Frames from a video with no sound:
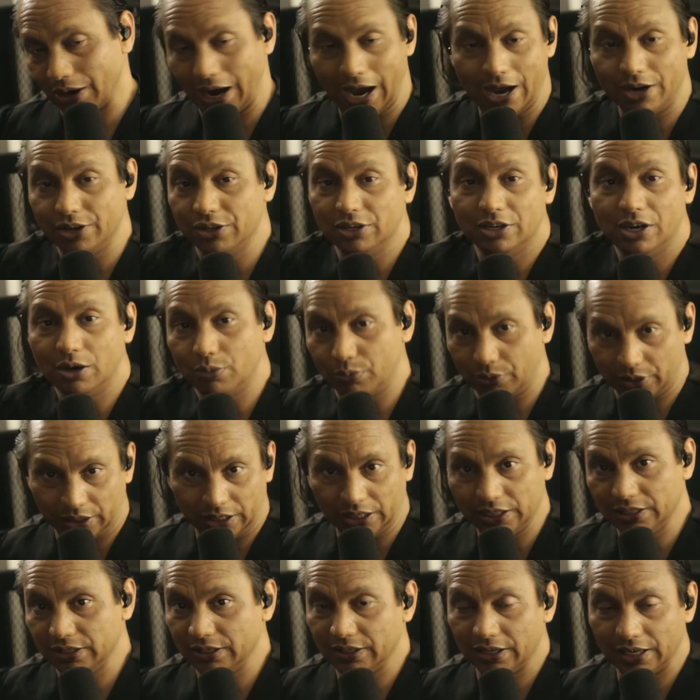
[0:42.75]
do you network
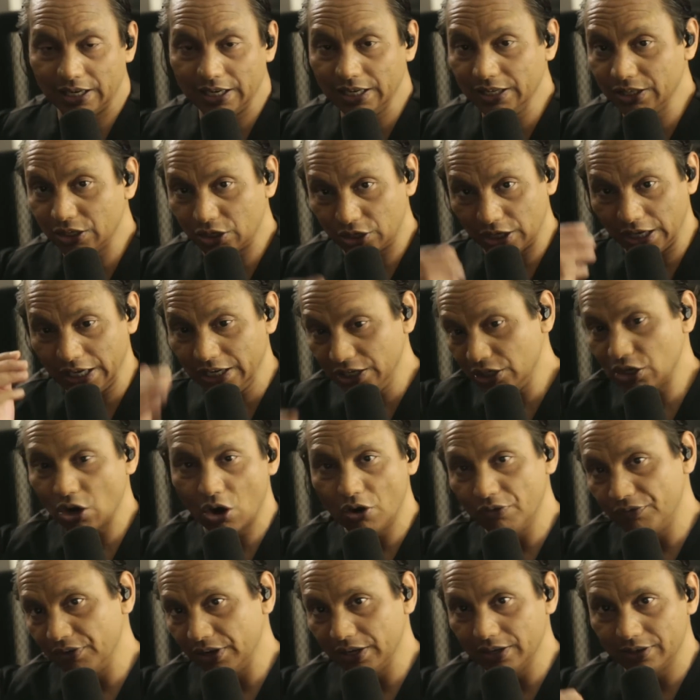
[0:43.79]
in
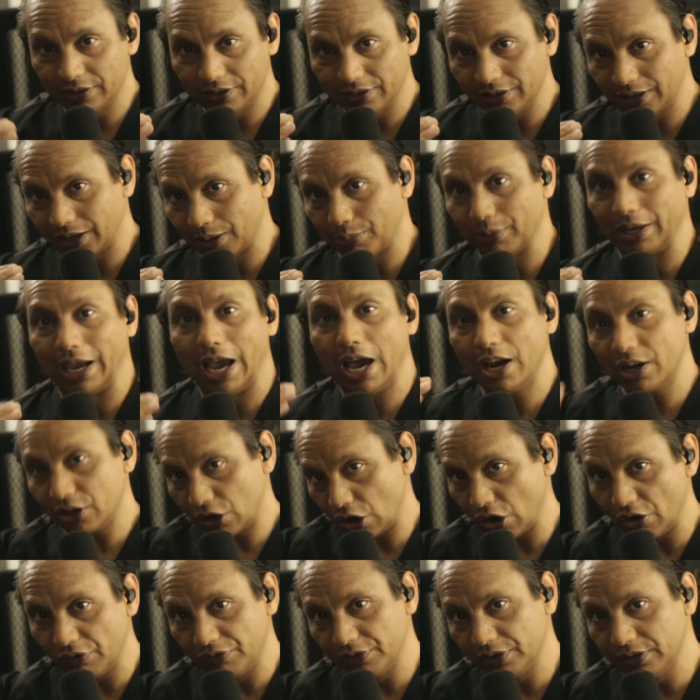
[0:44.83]
COVID, coming out of
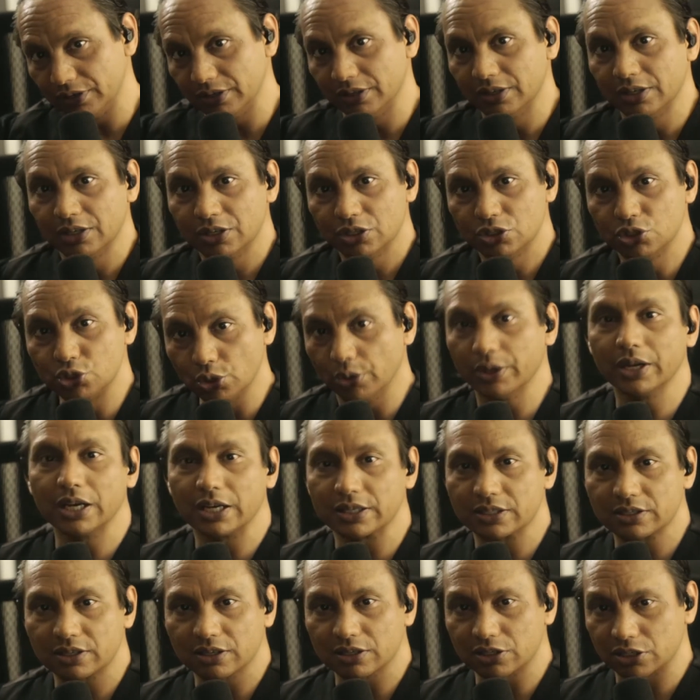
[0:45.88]
COVID? Joining
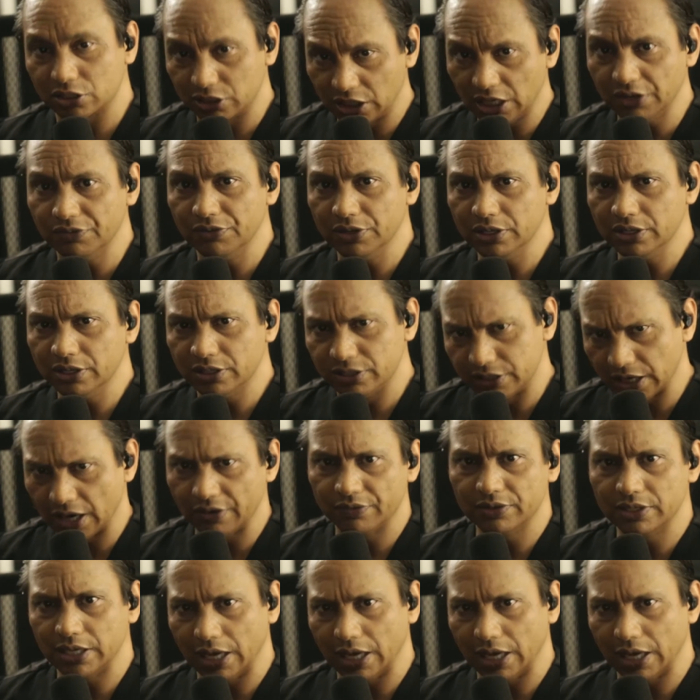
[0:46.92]
us, Steven David